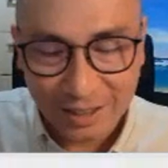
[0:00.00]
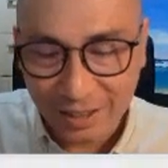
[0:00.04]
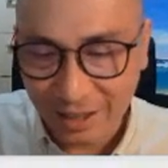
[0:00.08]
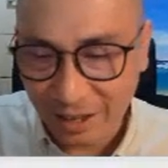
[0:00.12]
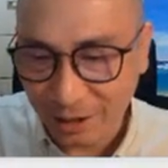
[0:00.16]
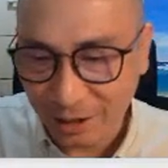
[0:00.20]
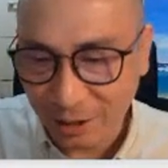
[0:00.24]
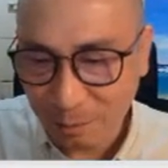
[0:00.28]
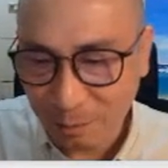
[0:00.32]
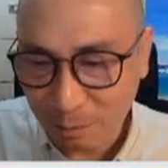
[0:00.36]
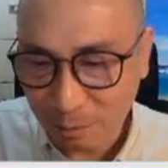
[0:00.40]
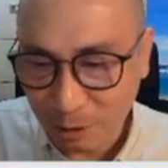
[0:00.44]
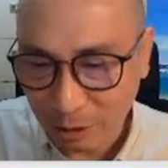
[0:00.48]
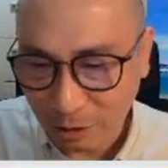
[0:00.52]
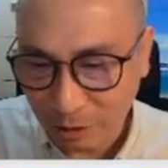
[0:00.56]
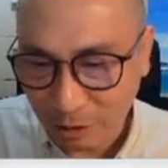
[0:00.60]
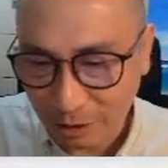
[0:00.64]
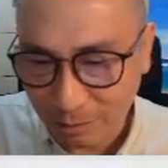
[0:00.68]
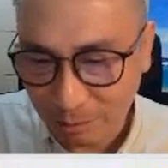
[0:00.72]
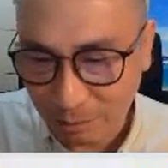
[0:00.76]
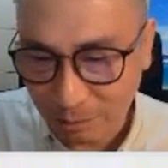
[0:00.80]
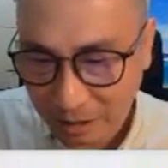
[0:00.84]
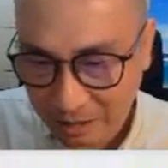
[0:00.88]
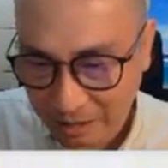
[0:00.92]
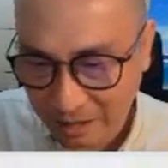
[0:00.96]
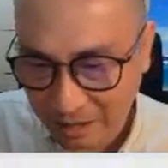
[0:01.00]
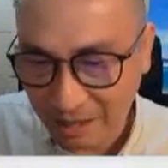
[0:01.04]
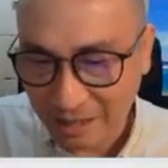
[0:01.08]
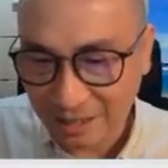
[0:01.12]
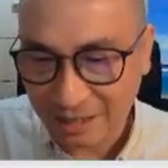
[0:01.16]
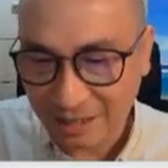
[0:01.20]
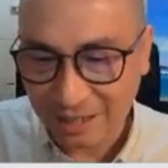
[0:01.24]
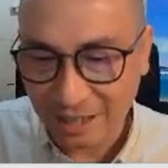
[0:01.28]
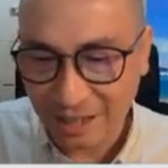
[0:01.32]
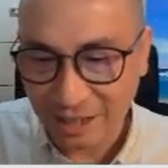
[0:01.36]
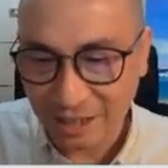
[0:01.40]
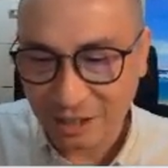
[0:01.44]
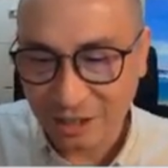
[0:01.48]
They are the beginning
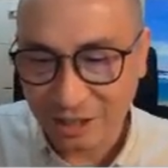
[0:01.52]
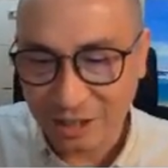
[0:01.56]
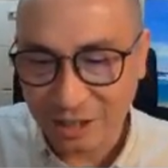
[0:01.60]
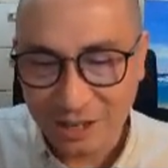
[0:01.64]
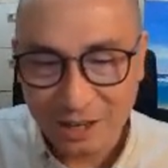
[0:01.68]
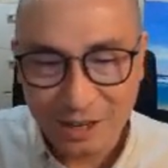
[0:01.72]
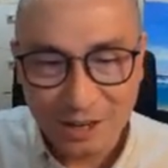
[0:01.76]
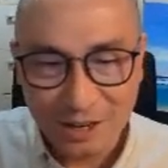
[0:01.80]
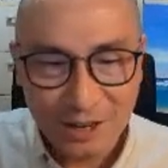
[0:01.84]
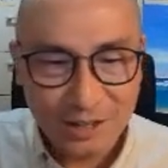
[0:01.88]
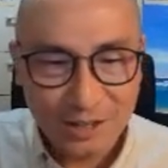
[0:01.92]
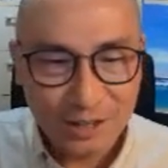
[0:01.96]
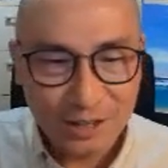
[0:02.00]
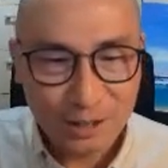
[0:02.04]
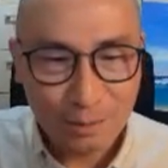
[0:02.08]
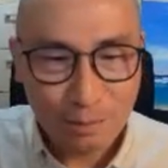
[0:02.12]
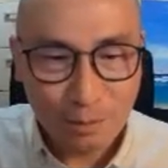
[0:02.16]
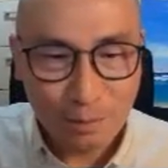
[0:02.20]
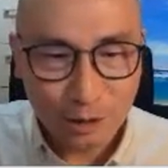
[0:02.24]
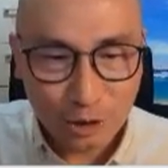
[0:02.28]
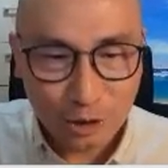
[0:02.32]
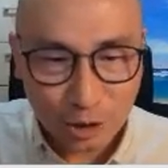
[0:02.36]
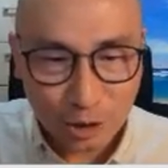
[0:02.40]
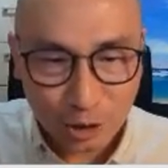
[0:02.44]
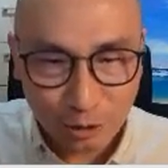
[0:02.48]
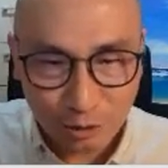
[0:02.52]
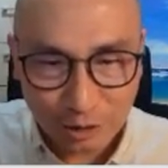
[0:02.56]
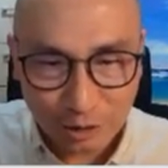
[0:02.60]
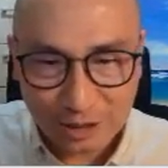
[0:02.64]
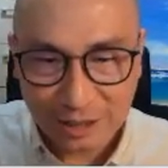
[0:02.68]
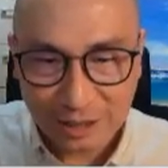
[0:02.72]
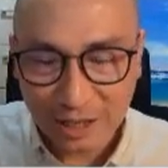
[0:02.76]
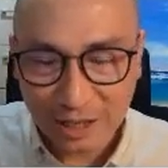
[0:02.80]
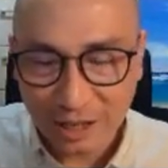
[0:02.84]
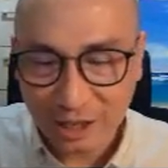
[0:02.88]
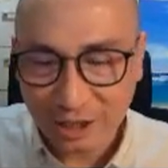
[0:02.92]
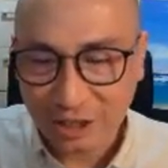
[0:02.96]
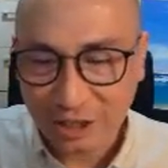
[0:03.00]
stage, the
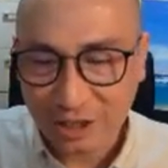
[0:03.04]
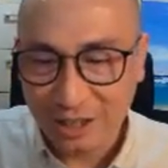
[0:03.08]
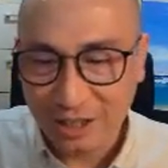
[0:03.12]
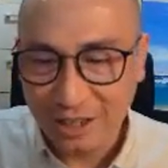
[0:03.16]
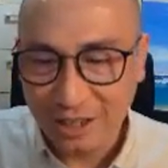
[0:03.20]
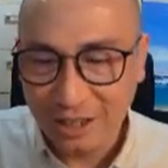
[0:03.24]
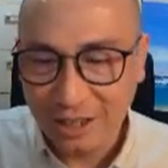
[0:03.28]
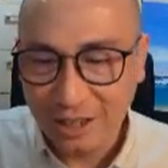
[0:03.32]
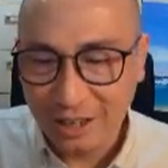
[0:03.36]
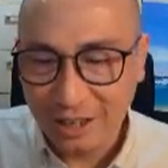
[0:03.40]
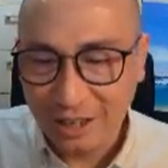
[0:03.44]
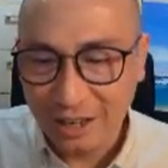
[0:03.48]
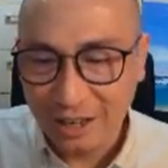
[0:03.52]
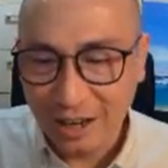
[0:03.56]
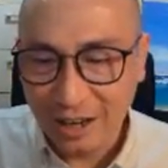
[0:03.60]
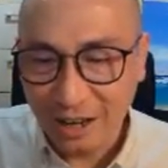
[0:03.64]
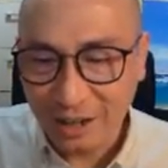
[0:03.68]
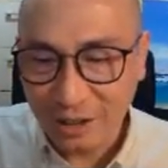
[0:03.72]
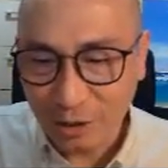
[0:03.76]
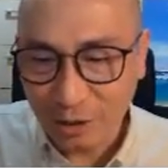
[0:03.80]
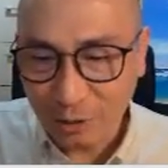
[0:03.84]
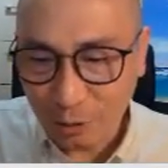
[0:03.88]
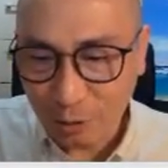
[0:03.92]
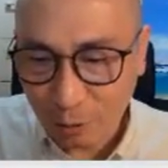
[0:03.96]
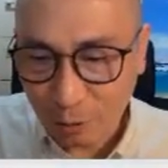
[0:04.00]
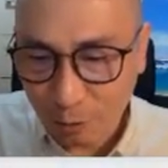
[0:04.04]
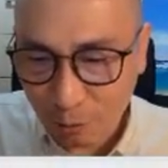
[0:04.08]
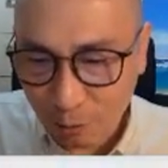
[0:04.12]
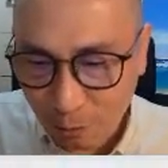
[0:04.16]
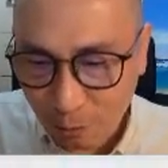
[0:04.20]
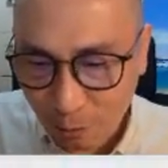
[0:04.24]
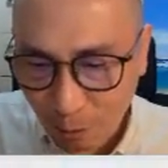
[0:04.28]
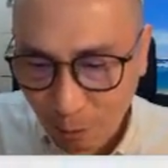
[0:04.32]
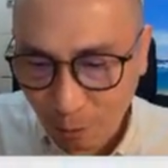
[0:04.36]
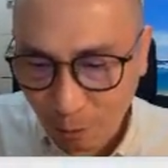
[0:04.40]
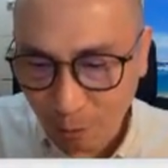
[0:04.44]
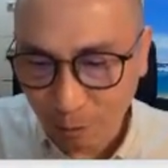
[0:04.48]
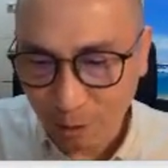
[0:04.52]
maturing stage, and the
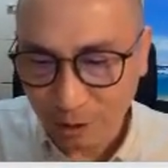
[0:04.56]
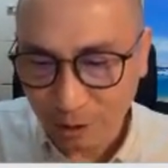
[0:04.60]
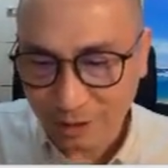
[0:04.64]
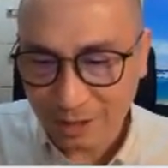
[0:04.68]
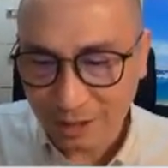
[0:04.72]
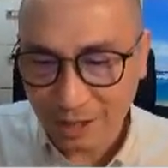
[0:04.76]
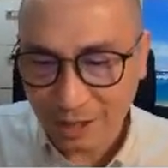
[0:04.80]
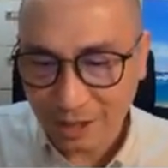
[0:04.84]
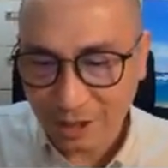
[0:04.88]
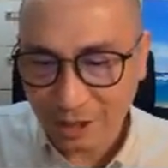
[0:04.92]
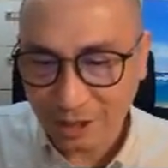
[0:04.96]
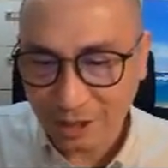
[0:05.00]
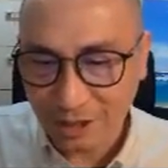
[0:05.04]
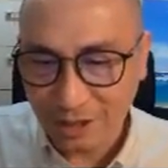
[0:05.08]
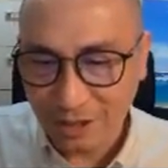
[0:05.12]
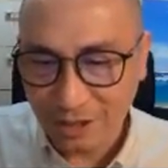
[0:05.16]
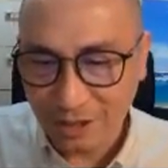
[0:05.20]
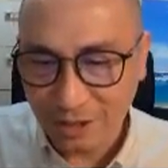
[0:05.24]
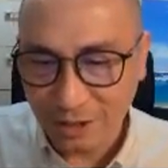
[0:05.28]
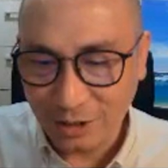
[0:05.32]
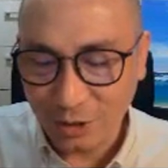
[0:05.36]
euphoria stage.